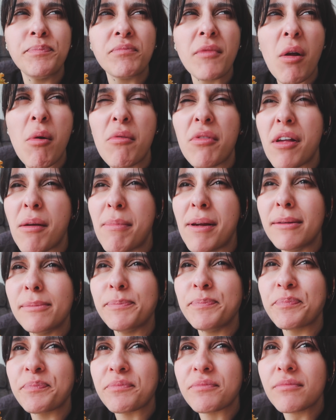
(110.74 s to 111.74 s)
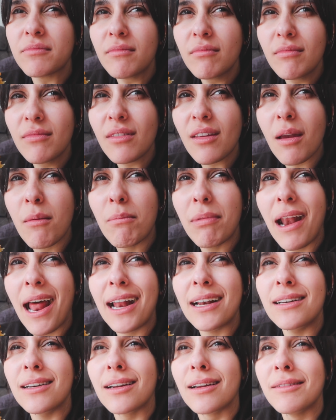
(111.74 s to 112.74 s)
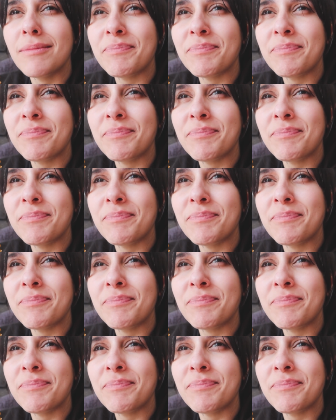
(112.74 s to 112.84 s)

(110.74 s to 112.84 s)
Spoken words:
Oh, they're a bit bland.